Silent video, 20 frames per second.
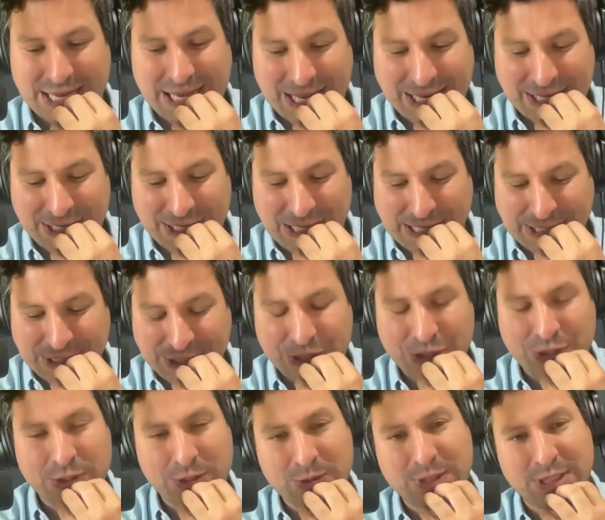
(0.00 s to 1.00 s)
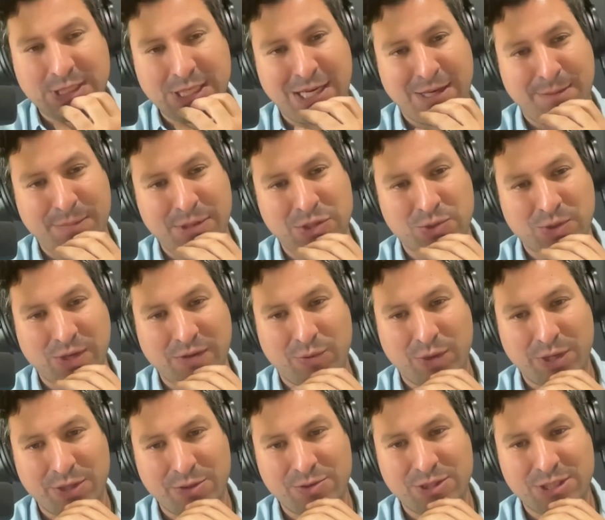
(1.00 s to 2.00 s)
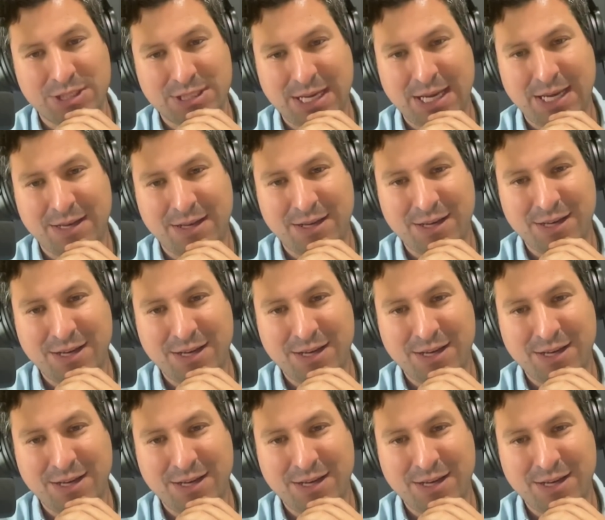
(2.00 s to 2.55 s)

And she used the imagery of what you just said.